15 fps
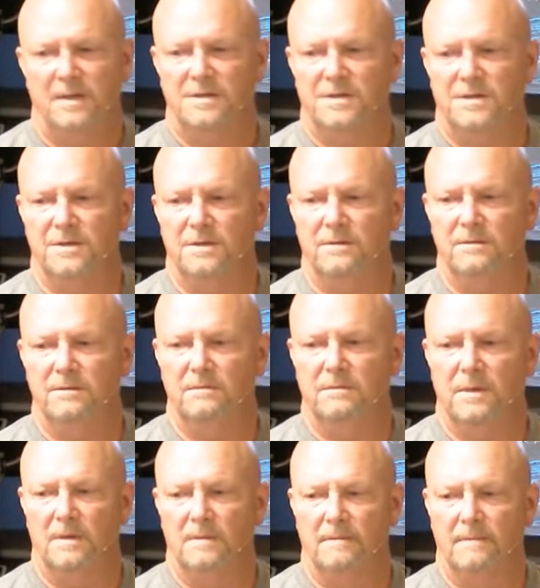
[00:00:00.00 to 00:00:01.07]
to,
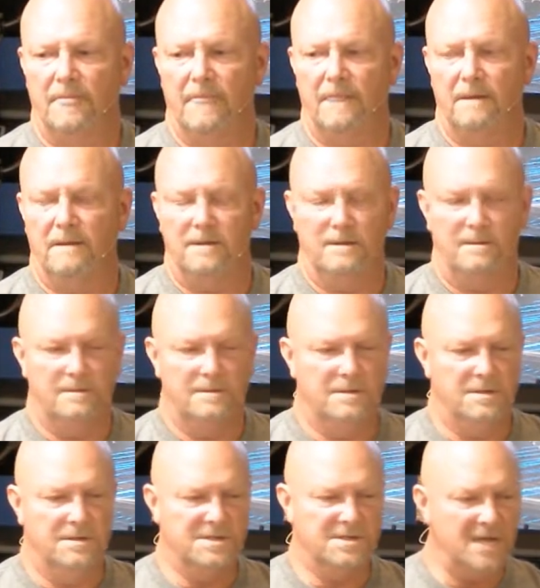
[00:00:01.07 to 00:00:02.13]

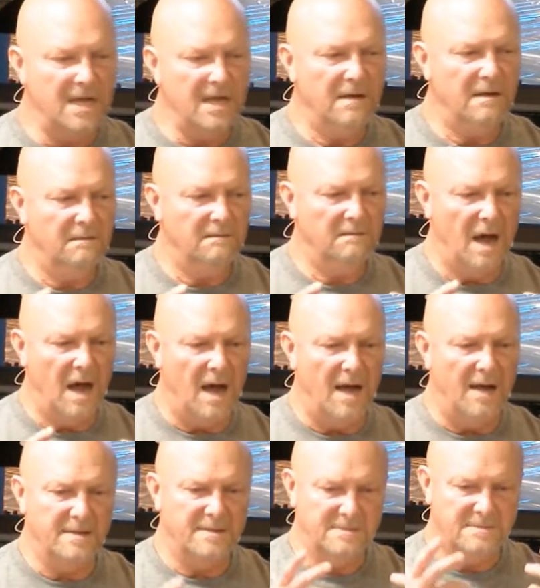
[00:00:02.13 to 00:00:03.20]
to seek
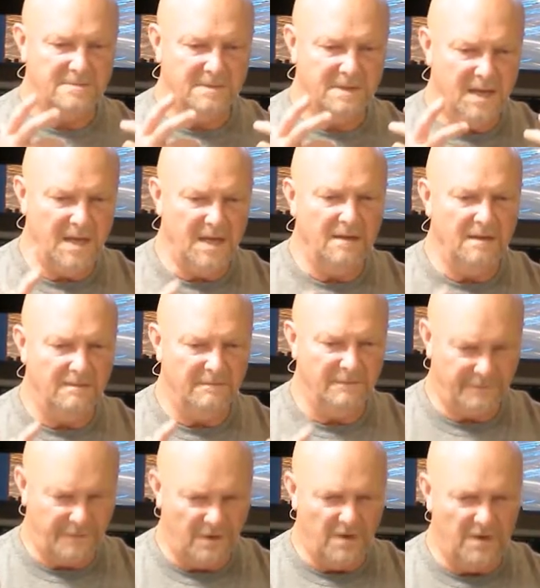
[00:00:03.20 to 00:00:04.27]
God's kingdom
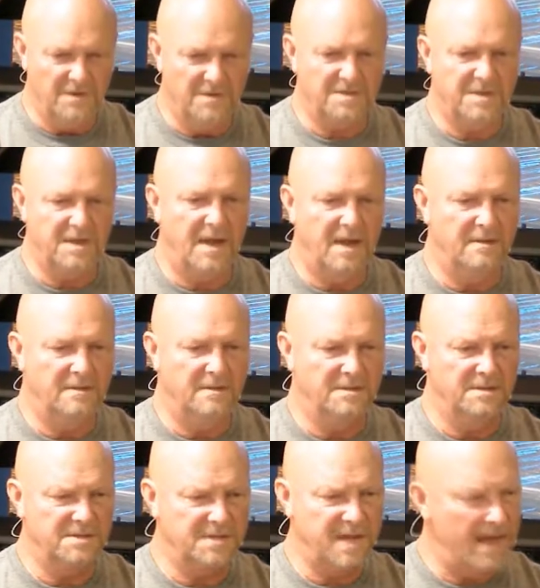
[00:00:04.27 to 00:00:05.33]
first and to
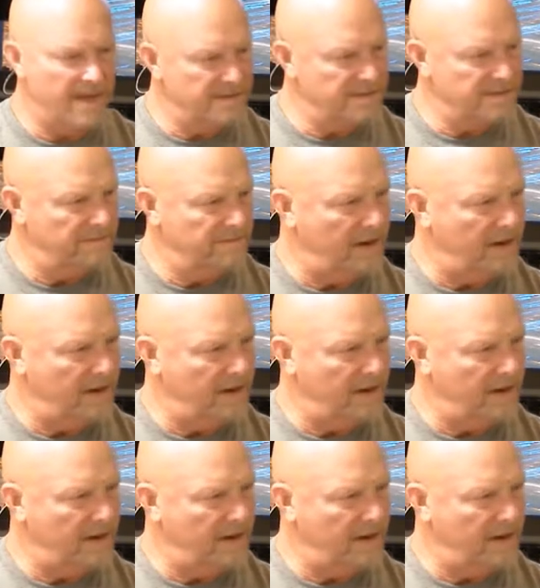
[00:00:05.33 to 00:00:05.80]
set some